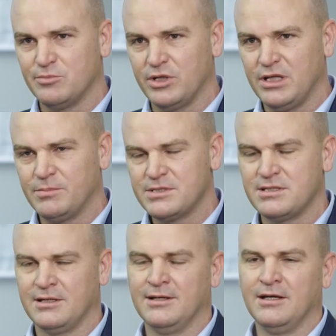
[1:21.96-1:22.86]
and bookkeepers,
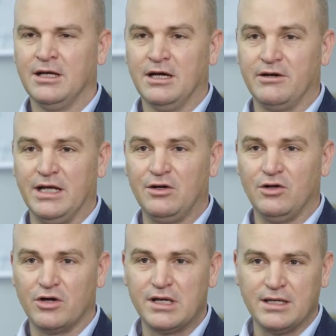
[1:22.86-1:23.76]
are now
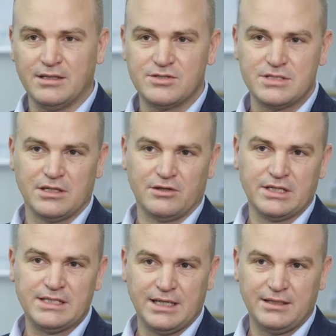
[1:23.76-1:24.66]
logging into XERO on
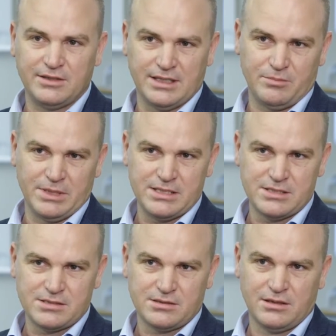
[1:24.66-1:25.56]
a day-to-day
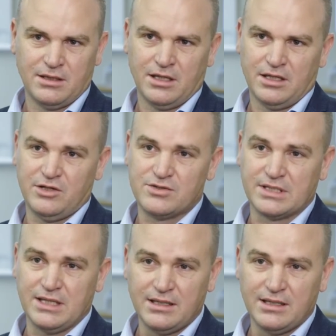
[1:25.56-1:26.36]
basis, using the